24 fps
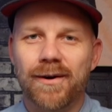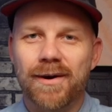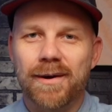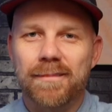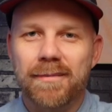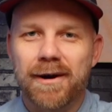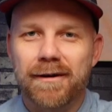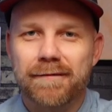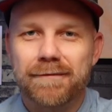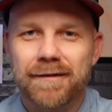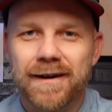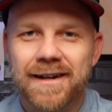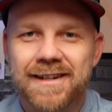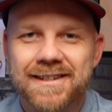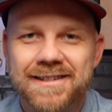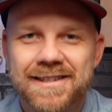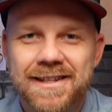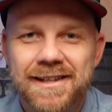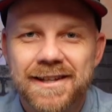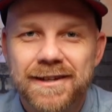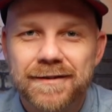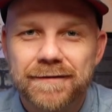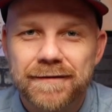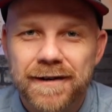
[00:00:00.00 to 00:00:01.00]
right, my friends,
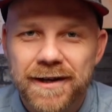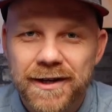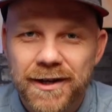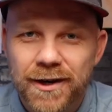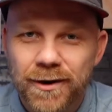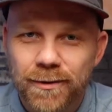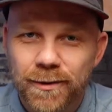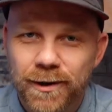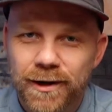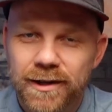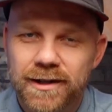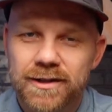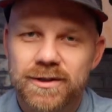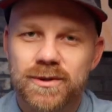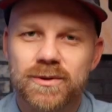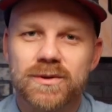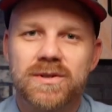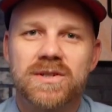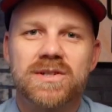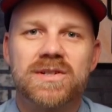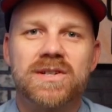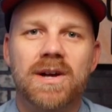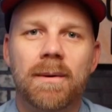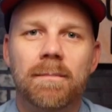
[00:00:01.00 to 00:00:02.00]
in this video, we're gonna do
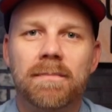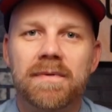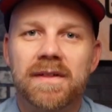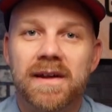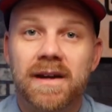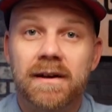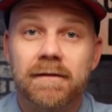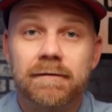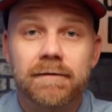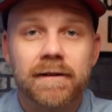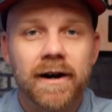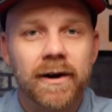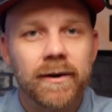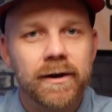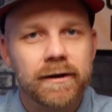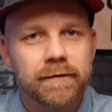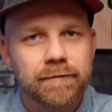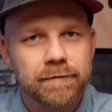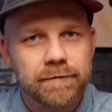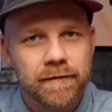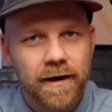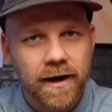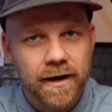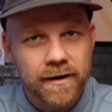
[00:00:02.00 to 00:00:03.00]
something very
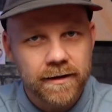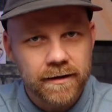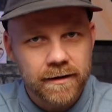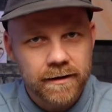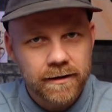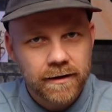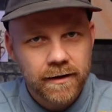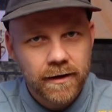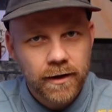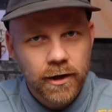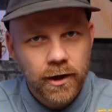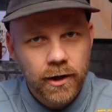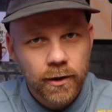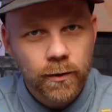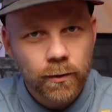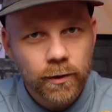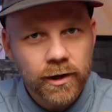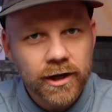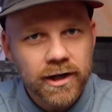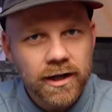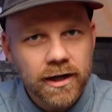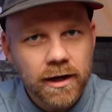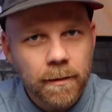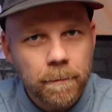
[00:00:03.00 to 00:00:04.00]
fun.
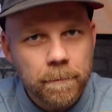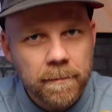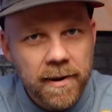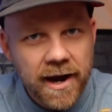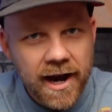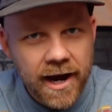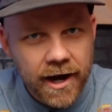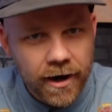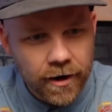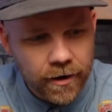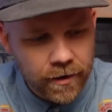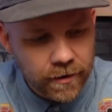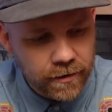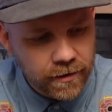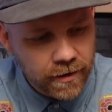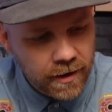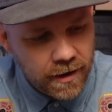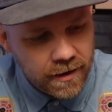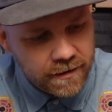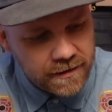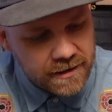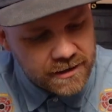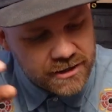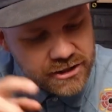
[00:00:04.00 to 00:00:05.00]
We're gonna compare
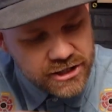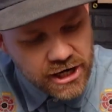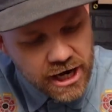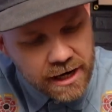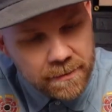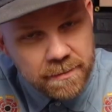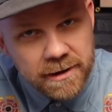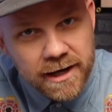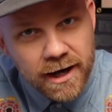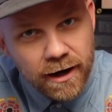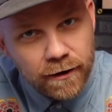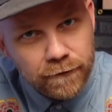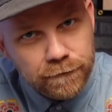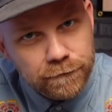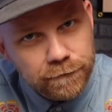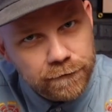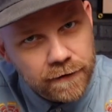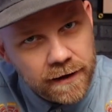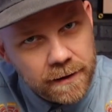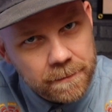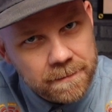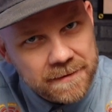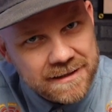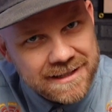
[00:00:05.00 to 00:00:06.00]
the JBL
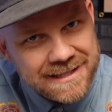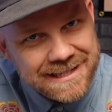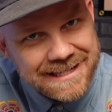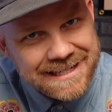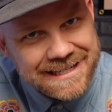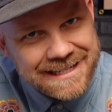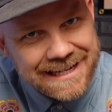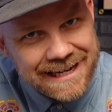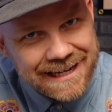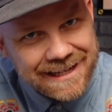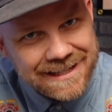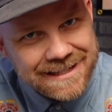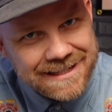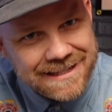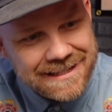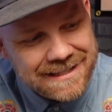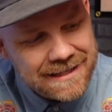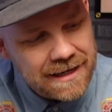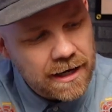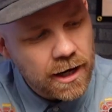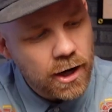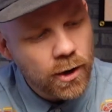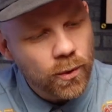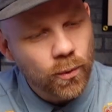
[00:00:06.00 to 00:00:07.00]
Flip
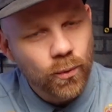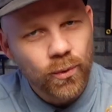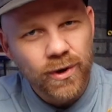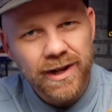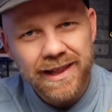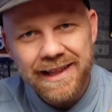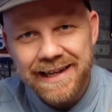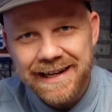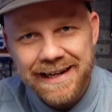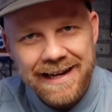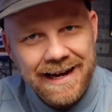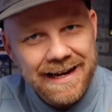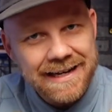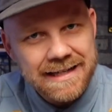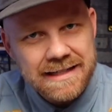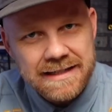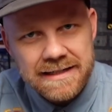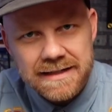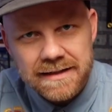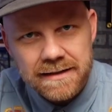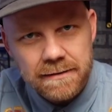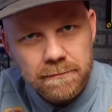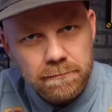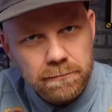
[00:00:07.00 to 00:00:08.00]
6, really
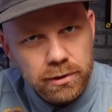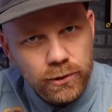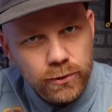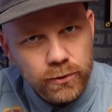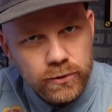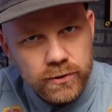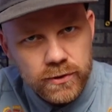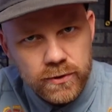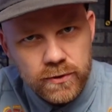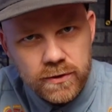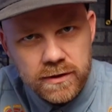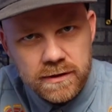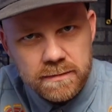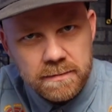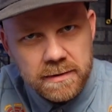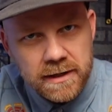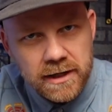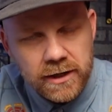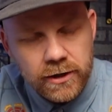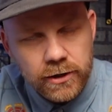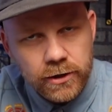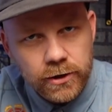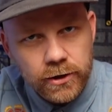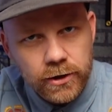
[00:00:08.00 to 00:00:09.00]
nice Bluetooth
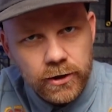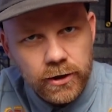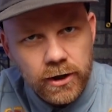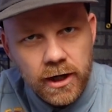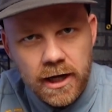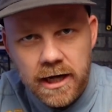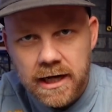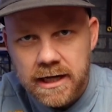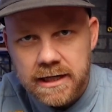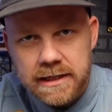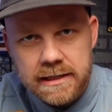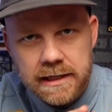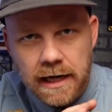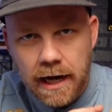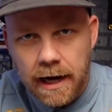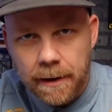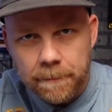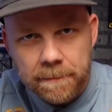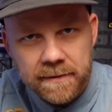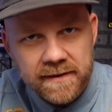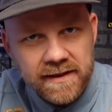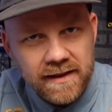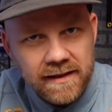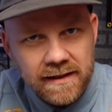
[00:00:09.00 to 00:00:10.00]
speaker,
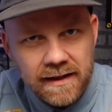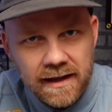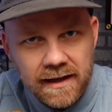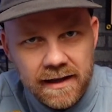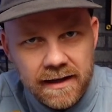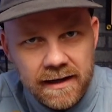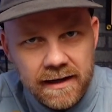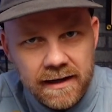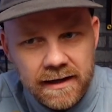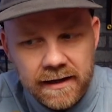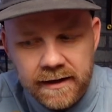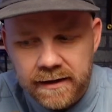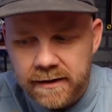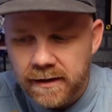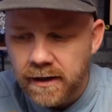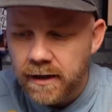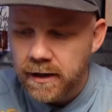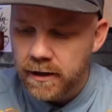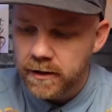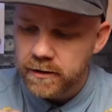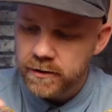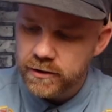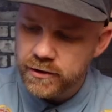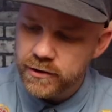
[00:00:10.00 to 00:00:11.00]
top of the line,
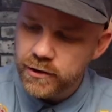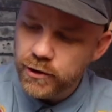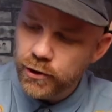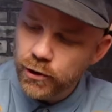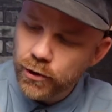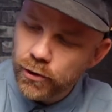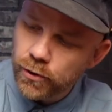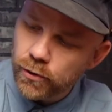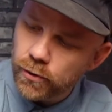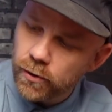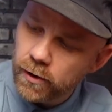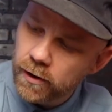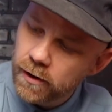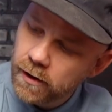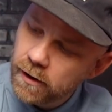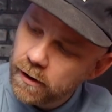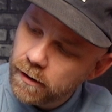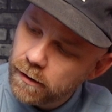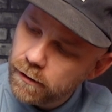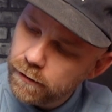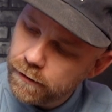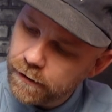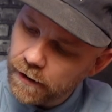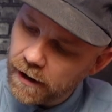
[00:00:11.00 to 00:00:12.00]
to
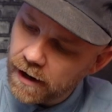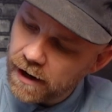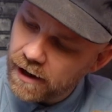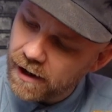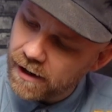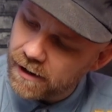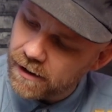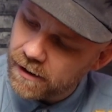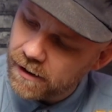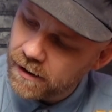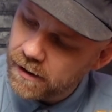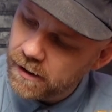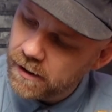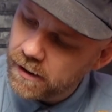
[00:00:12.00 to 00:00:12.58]
the